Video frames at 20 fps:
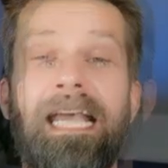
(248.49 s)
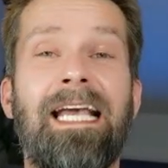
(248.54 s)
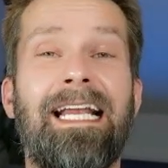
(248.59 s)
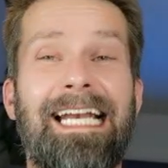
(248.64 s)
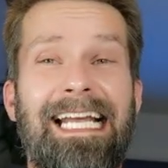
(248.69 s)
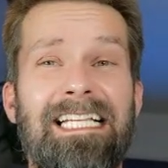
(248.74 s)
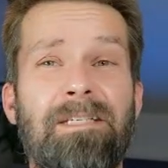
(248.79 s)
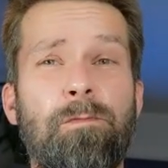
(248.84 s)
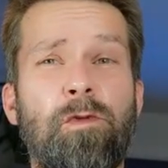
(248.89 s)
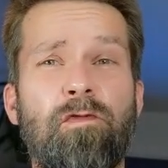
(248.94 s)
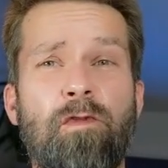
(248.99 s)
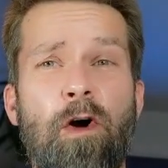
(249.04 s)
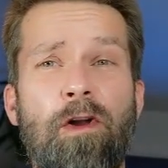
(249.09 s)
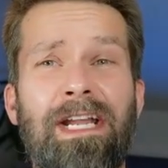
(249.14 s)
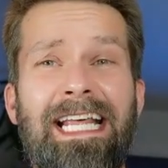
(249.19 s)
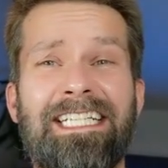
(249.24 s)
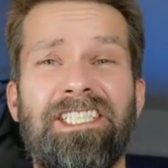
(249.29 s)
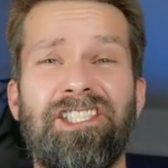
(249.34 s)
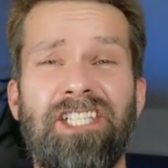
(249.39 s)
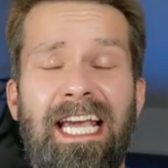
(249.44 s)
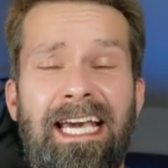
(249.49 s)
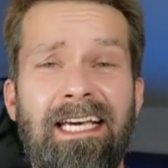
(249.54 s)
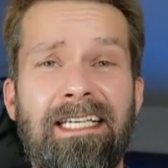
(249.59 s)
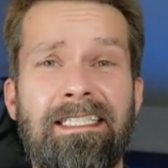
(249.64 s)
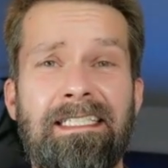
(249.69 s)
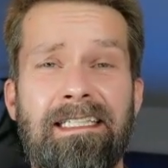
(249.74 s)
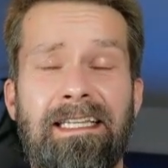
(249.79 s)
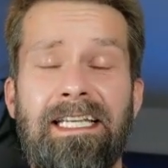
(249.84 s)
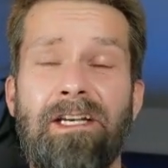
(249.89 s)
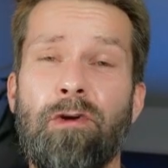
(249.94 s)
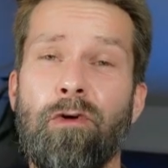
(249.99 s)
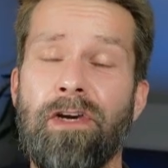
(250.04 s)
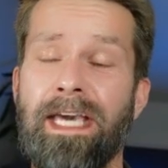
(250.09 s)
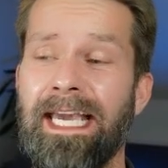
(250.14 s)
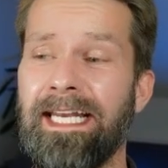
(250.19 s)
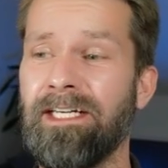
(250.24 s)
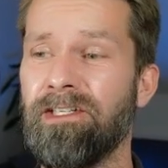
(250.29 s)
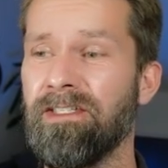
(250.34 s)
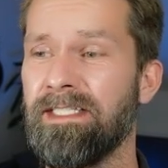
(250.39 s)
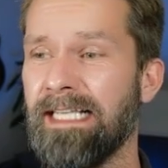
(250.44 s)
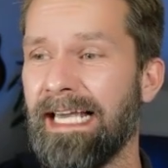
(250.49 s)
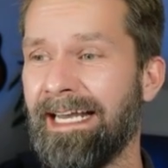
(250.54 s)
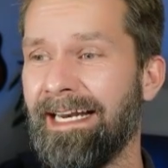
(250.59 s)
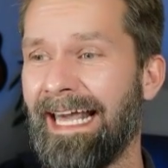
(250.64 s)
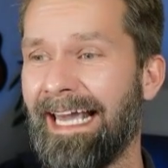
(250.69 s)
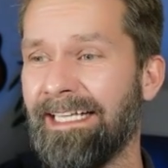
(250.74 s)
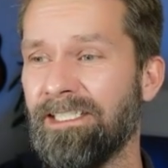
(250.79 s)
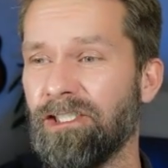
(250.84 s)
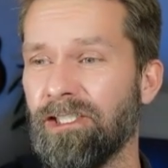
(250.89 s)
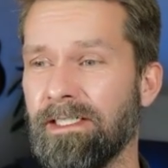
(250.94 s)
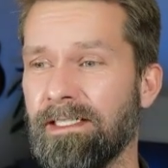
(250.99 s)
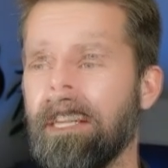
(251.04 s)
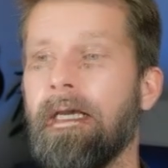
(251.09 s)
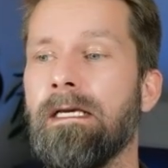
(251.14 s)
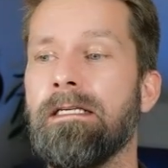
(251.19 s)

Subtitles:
Let's move on and check the locators and actions.